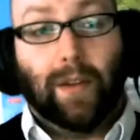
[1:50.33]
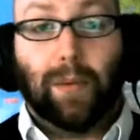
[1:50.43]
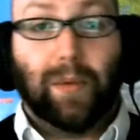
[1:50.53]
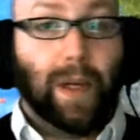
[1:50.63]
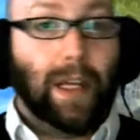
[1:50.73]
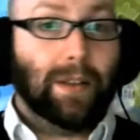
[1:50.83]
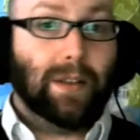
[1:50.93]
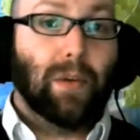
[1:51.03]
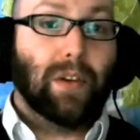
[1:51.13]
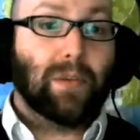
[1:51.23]
we get some
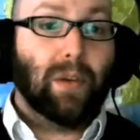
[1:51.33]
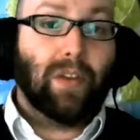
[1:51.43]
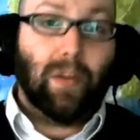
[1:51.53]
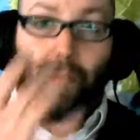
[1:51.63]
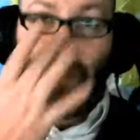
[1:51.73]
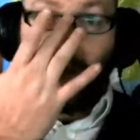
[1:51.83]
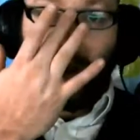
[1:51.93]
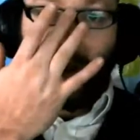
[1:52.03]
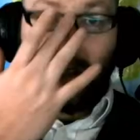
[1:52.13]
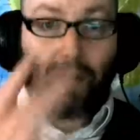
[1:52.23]
more support from you know you
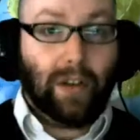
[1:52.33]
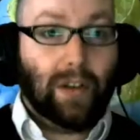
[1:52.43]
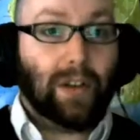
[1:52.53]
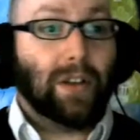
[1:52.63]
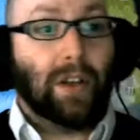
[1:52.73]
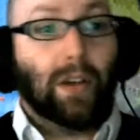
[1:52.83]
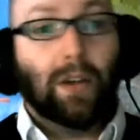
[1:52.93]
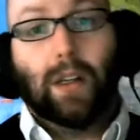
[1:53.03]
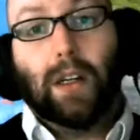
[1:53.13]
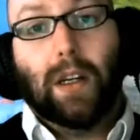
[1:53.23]
guys in the future. So,
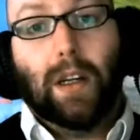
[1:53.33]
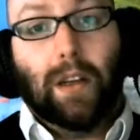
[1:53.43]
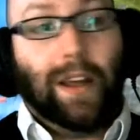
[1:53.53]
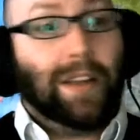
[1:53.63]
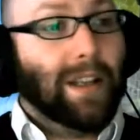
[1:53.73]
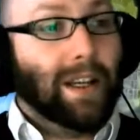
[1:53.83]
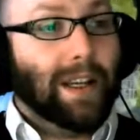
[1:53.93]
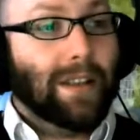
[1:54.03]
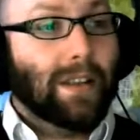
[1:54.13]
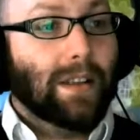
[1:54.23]
thanks a lot, guys.